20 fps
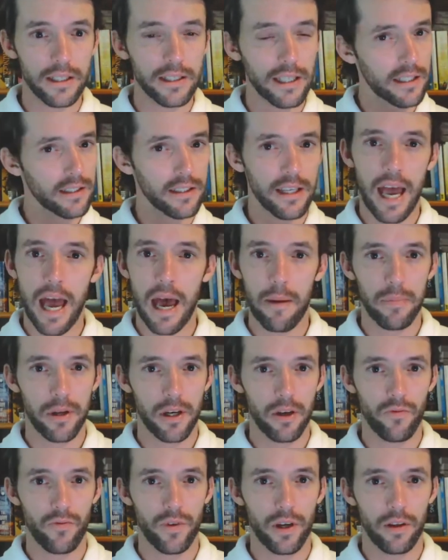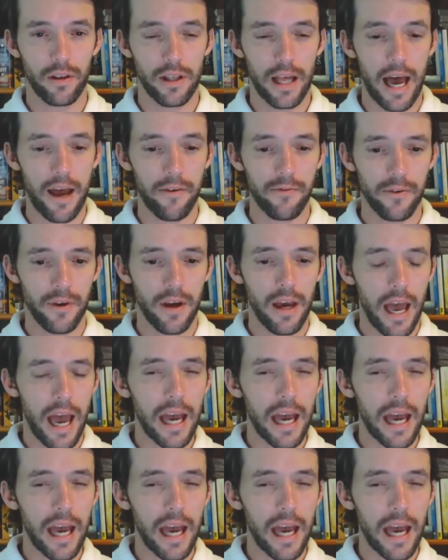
It doesn't happen in real life.